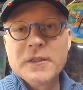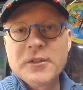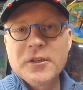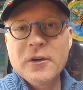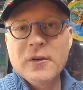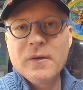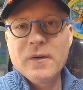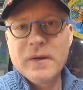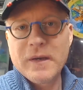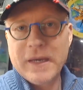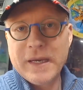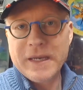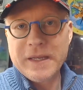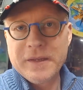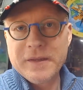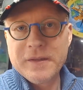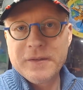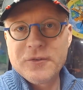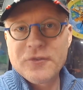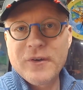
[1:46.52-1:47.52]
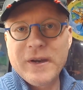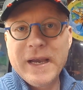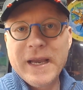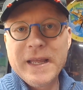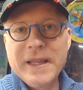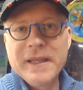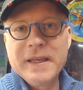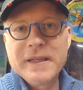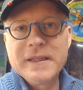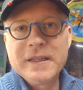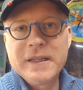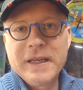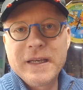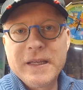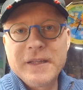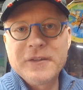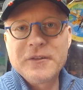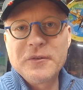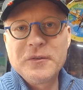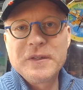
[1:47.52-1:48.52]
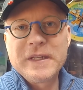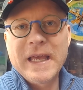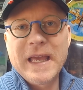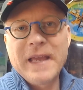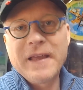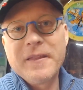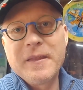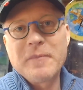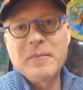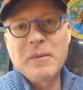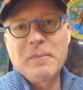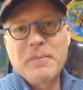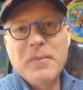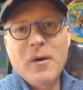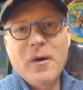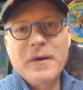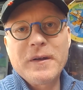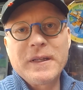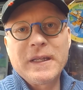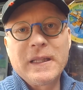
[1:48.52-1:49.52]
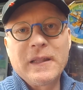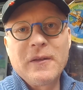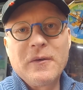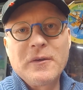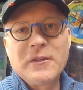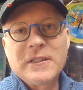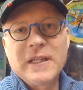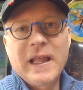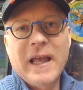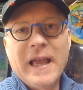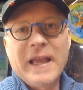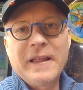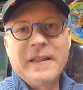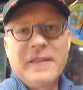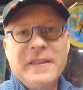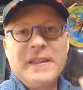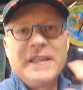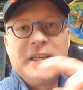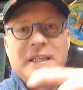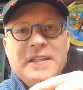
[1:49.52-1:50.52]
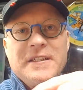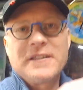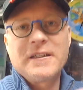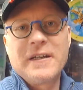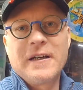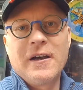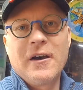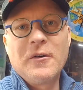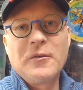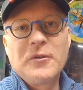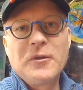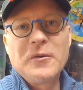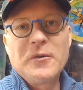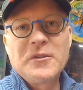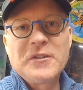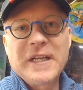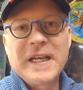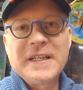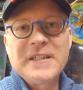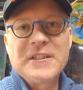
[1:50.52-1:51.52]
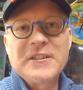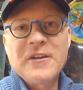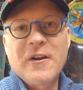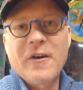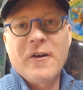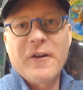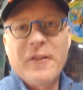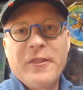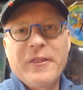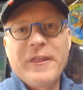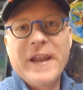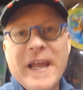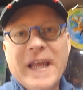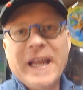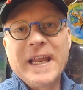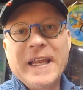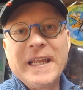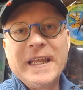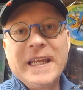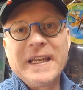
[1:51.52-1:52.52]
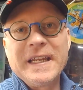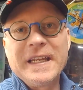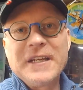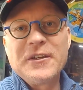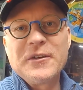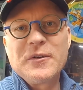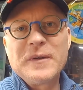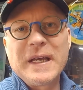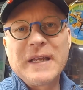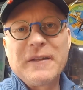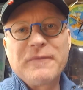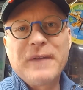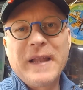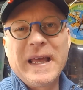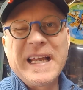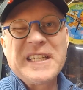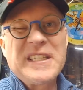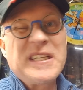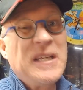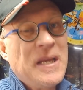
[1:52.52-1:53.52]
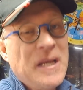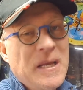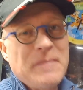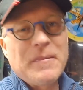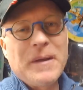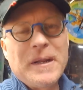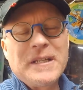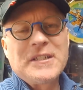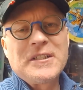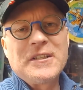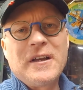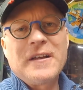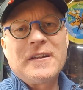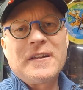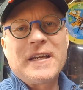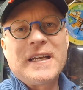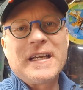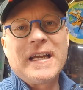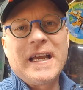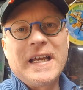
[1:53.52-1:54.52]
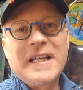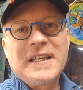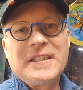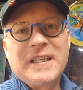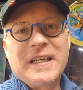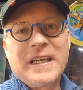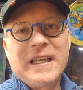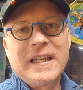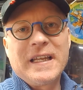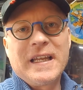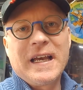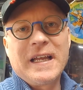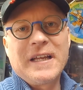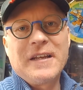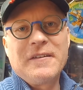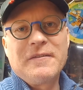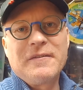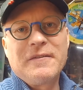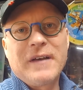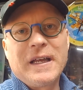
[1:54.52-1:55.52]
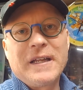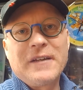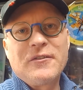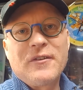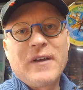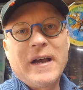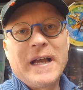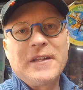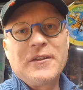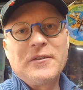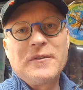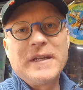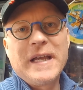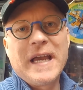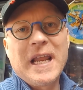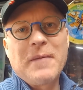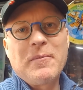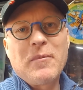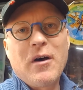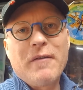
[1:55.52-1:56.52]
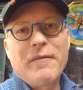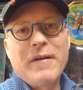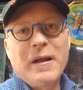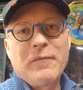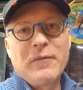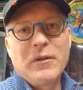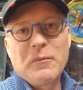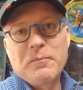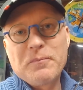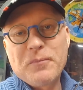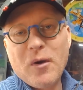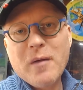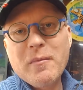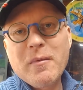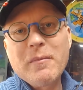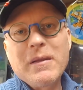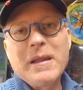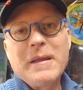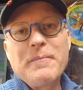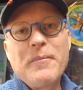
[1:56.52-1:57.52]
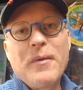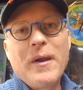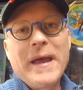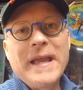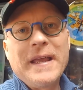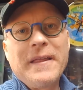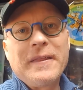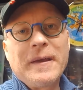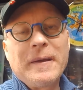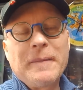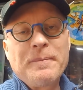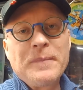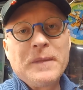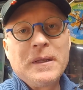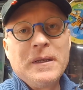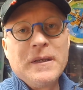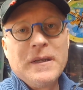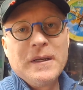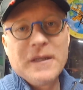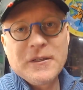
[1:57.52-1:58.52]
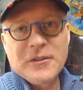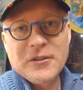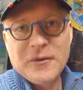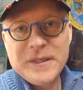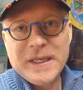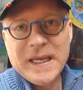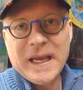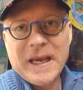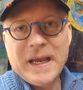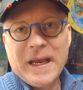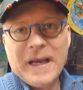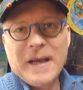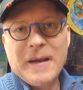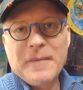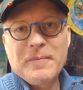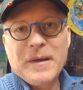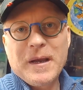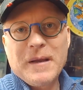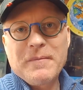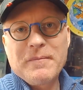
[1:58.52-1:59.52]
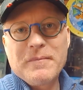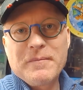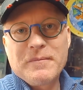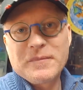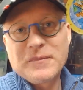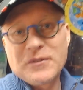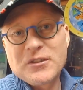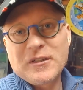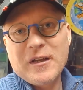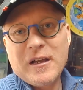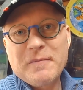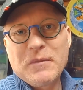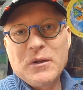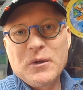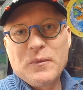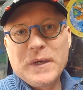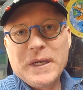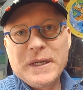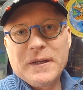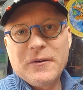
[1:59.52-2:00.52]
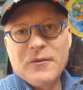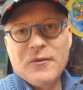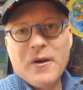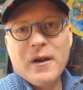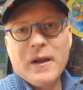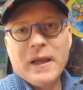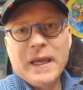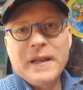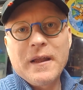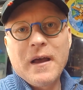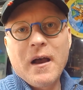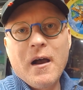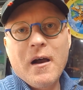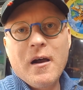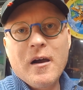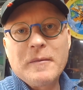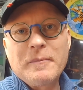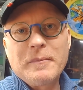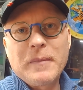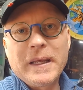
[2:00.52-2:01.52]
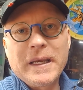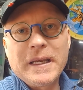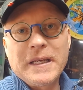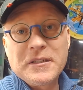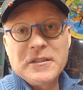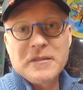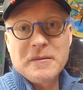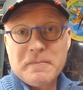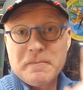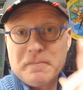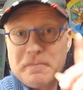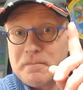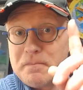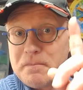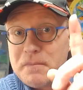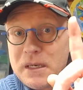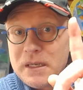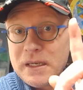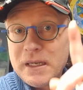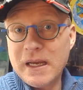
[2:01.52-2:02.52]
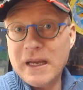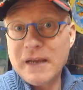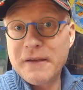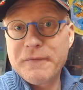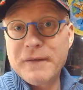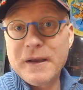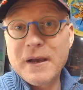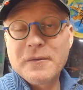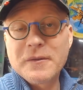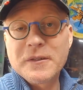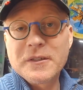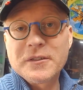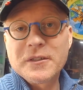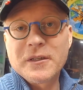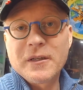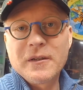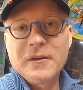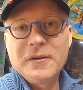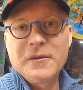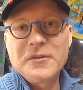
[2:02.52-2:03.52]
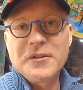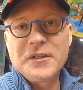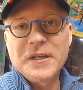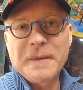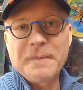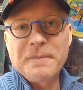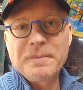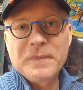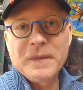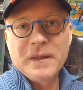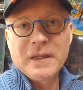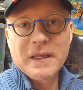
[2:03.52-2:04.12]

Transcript: So I tried uh, to take them apart. It looks like these O2 sensors are threaded in into that flange, but it's not the case. And I, I try to get them off, I will probably break them. So yeah, um, I'm stuck between a rock and a hard place, but I found a solution.